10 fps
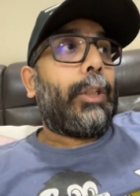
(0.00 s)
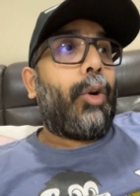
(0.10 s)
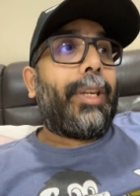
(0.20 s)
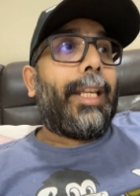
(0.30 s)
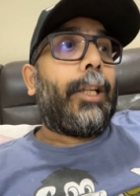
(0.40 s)

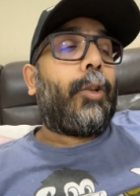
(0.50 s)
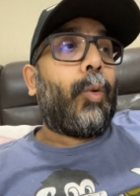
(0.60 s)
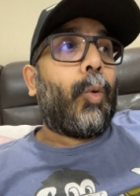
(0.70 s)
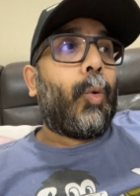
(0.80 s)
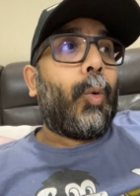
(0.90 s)
talking
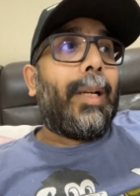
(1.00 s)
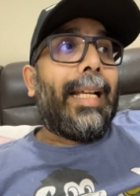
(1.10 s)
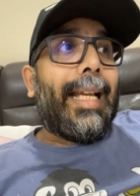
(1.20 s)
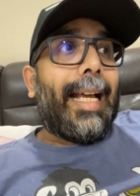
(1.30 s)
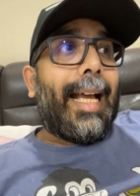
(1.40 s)
to
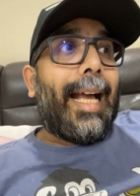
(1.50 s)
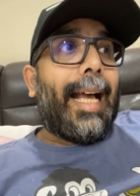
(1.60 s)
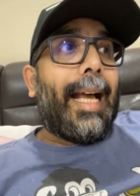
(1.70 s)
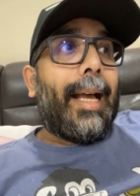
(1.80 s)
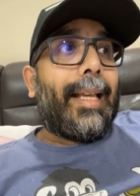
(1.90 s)

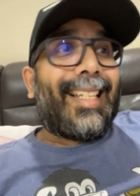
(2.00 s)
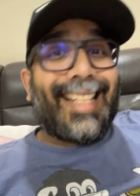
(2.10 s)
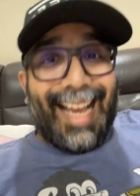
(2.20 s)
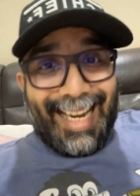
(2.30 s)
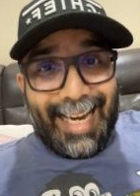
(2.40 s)
uh,
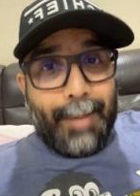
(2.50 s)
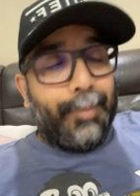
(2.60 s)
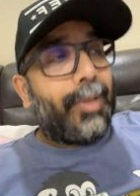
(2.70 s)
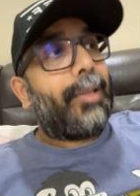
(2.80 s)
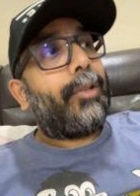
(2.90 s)
sign
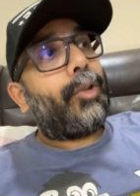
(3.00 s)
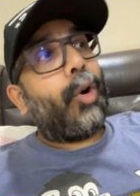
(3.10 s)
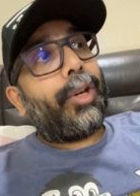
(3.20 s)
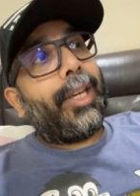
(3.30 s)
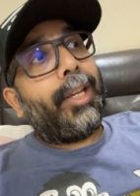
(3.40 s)
ups,
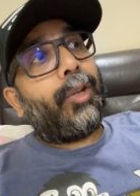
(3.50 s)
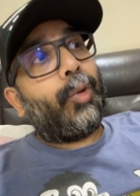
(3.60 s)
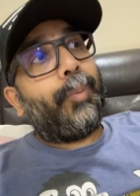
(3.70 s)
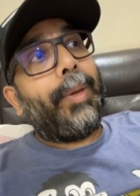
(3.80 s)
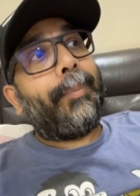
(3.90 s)
talking
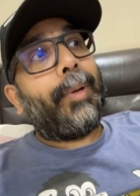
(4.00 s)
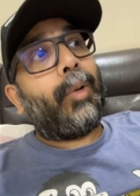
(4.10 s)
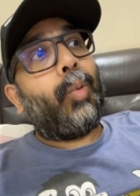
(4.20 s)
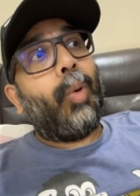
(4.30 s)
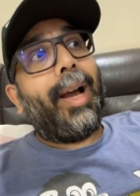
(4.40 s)
to
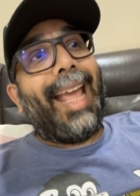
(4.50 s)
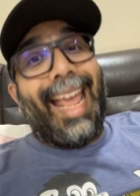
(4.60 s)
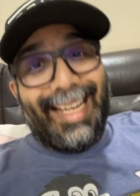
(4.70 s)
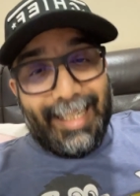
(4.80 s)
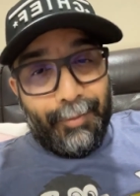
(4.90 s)
people who are
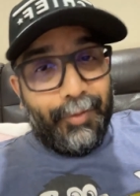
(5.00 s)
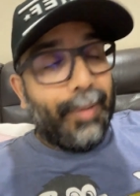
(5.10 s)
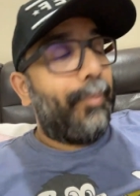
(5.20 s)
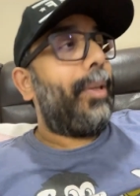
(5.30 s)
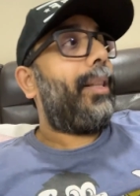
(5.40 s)

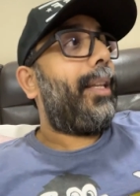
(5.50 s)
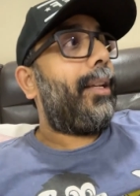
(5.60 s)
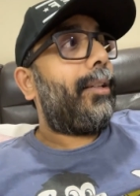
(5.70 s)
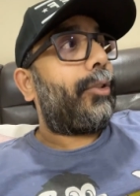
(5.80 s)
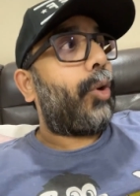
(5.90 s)
actively
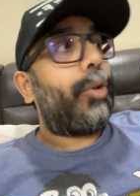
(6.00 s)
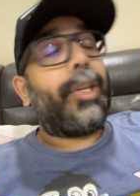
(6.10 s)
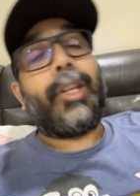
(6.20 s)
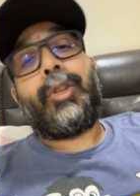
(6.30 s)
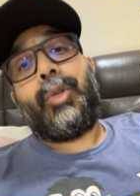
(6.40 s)
building,
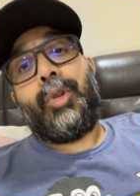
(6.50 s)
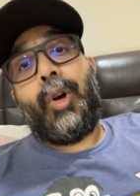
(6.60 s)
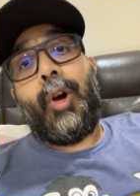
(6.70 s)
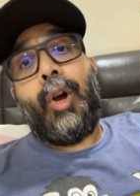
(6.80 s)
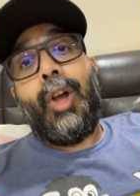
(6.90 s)
talking to
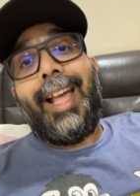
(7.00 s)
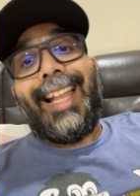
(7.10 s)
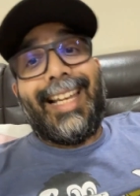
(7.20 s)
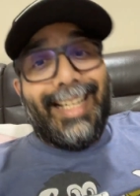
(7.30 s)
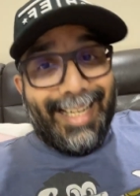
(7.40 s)
your
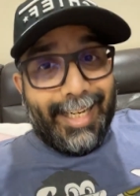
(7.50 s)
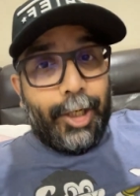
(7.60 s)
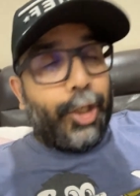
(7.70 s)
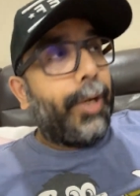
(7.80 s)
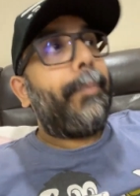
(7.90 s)

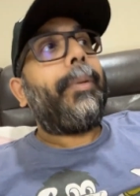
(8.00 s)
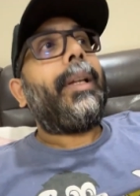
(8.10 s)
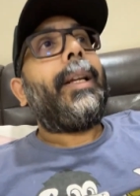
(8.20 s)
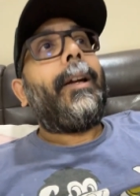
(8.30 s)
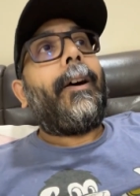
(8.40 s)
leadership,
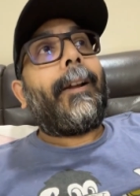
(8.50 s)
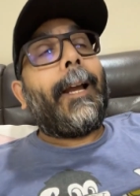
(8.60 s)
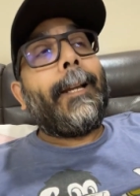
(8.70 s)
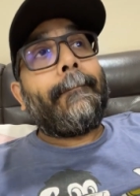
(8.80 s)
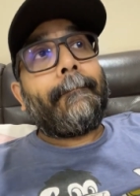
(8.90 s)
all
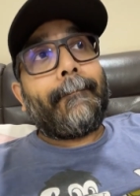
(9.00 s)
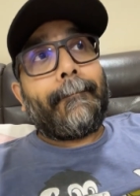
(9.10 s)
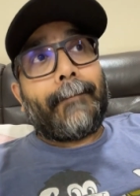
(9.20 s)
right?